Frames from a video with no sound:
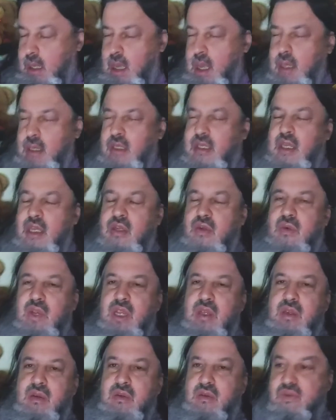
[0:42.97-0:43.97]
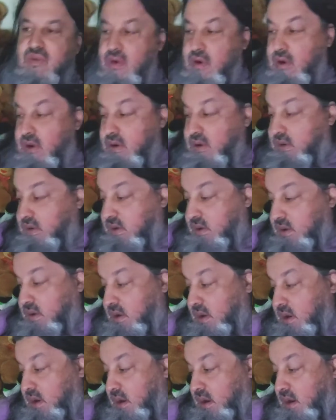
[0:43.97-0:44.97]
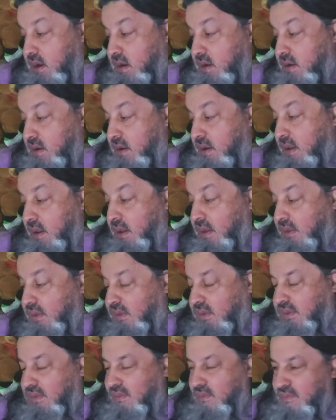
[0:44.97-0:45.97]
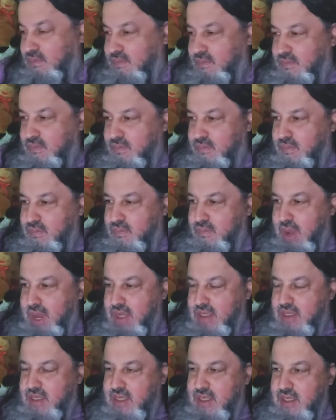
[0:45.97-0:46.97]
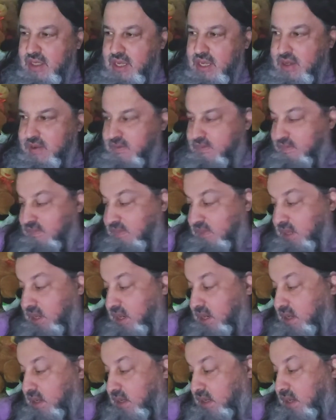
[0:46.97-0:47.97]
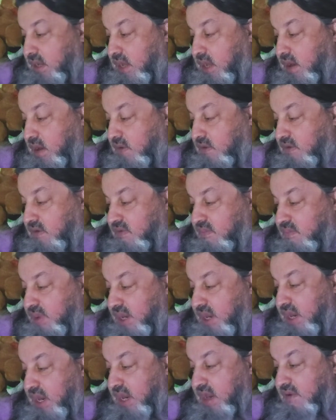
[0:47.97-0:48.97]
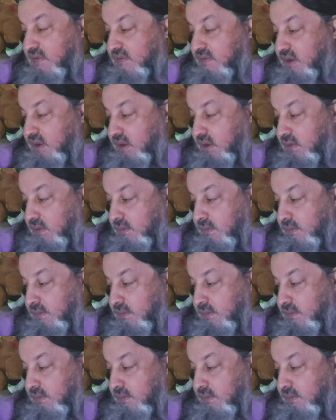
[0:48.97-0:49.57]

As the dreams before are basically indicators of behavior.